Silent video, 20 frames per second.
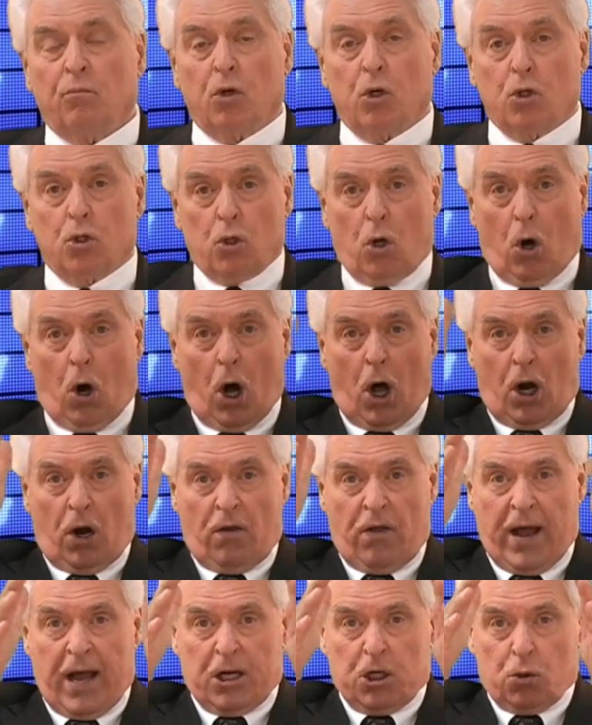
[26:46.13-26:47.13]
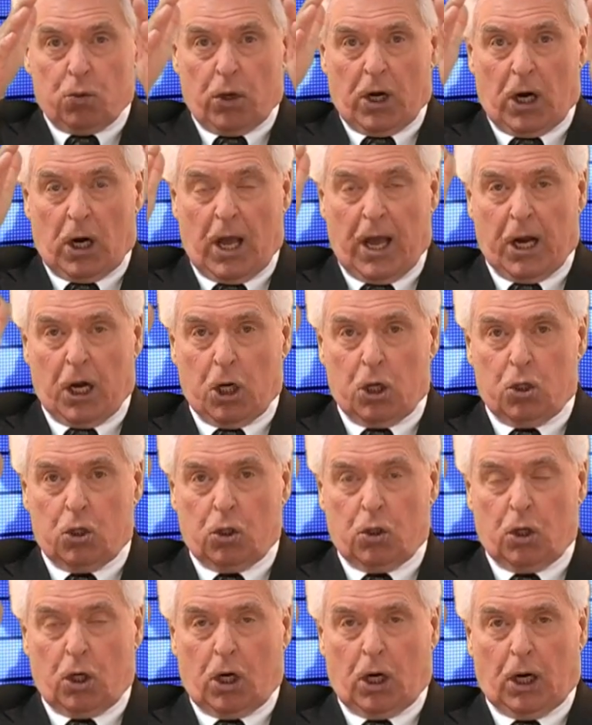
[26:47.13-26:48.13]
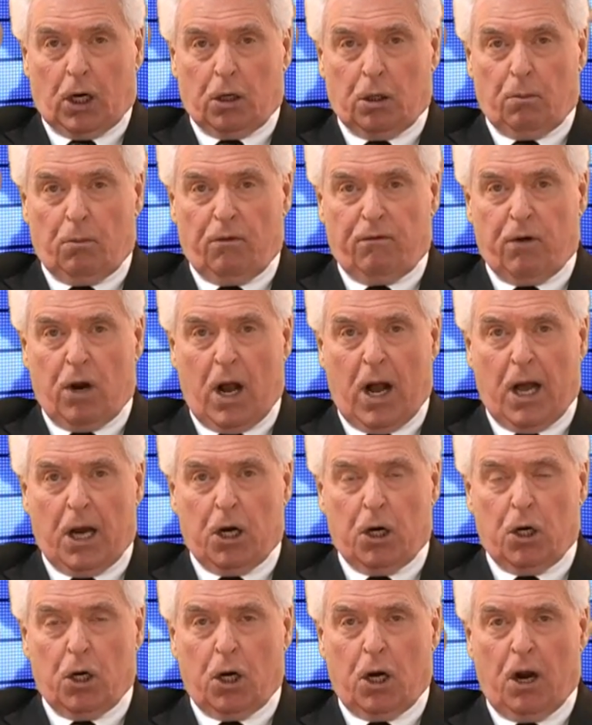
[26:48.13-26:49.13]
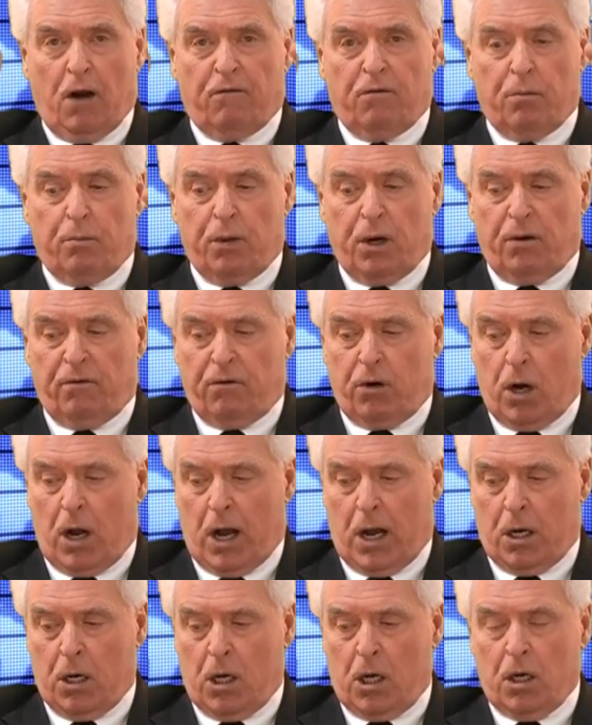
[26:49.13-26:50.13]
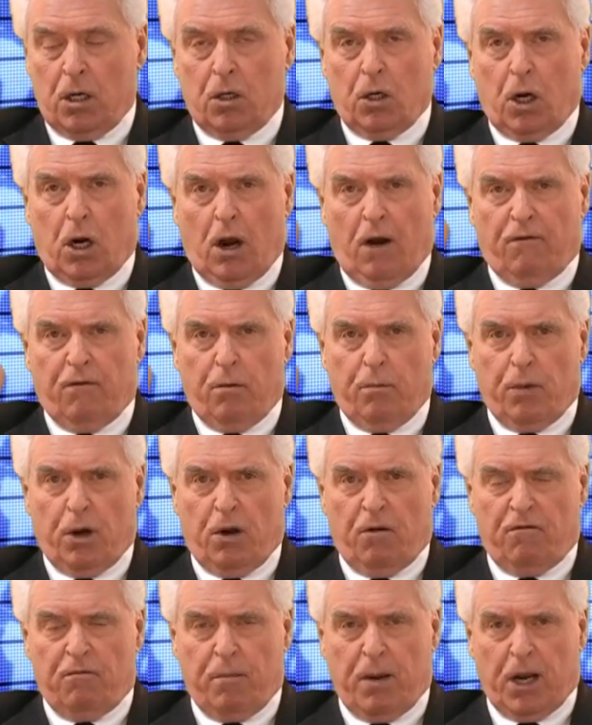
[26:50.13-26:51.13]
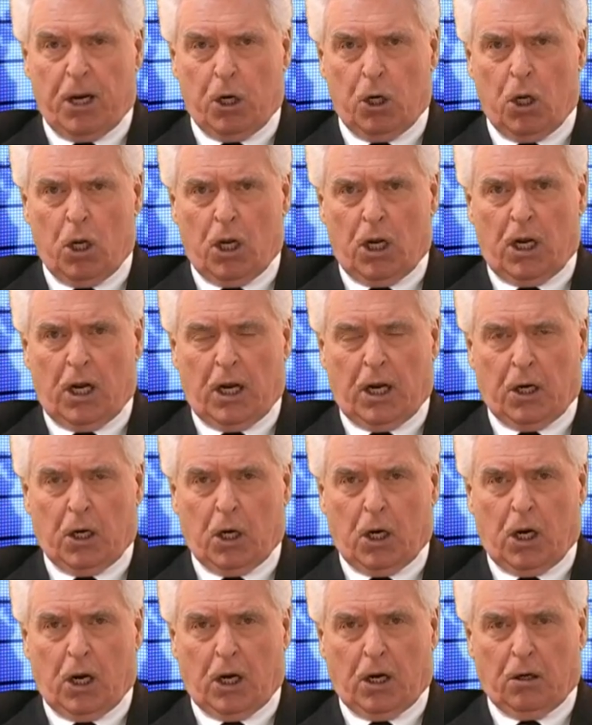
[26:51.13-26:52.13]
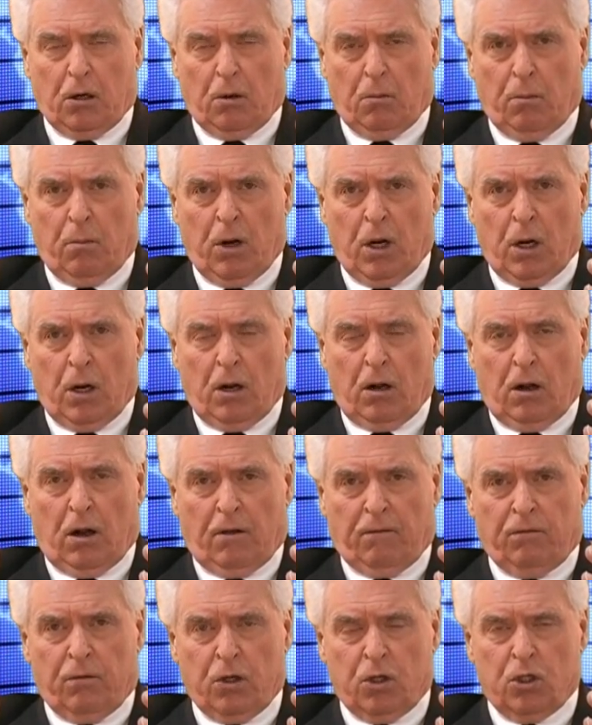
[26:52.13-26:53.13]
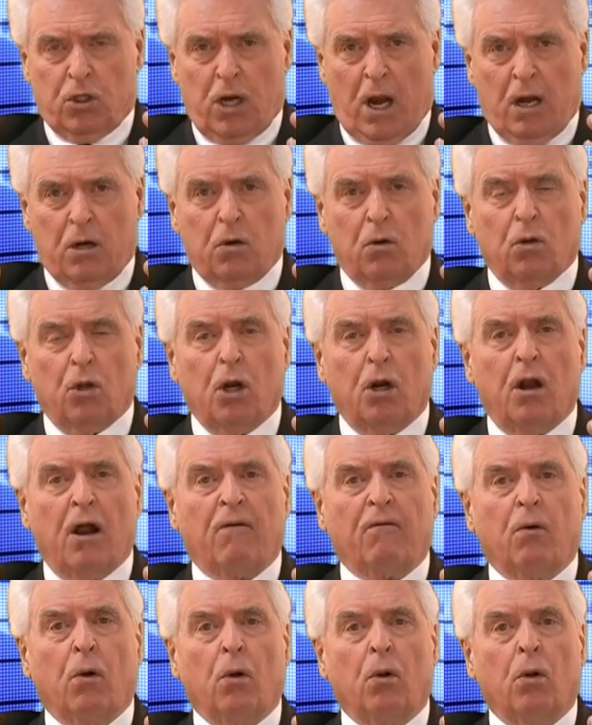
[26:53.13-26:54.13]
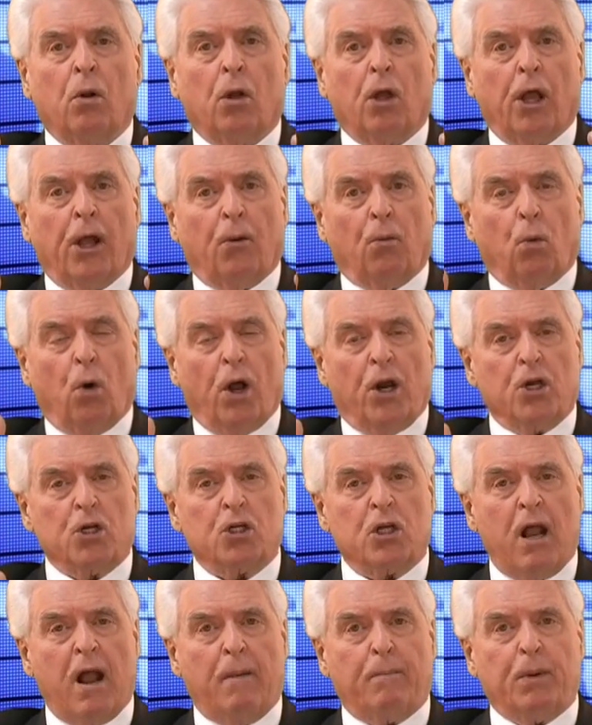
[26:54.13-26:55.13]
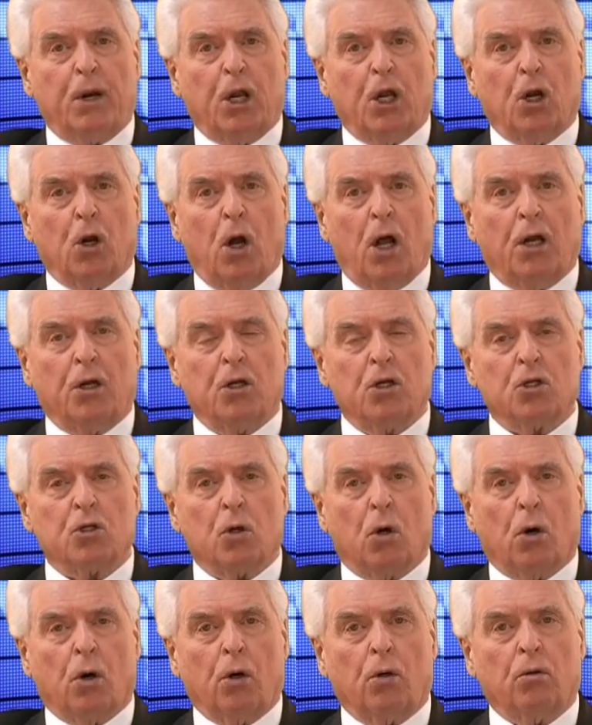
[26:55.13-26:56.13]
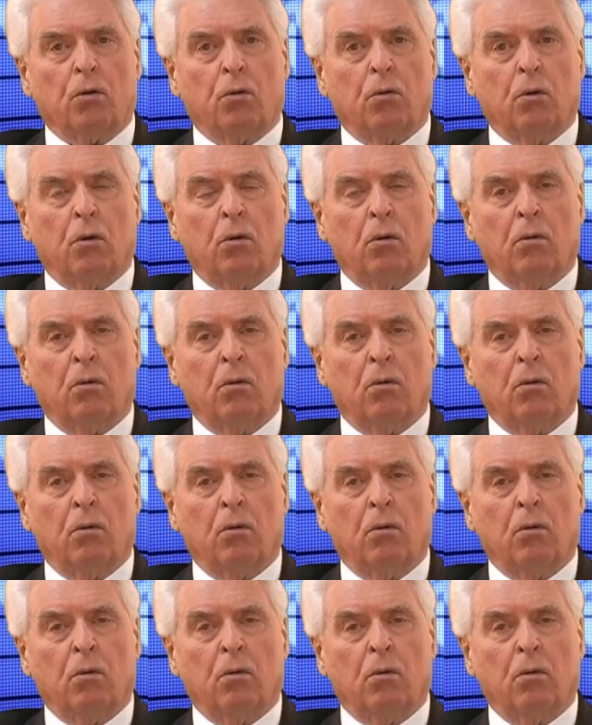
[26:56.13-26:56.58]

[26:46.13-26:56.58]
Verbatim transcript: Because all of that's related to the kingdom of God and the government of God, the government of men, and the kingdom of Satan, the devil, and what is happening on this earth.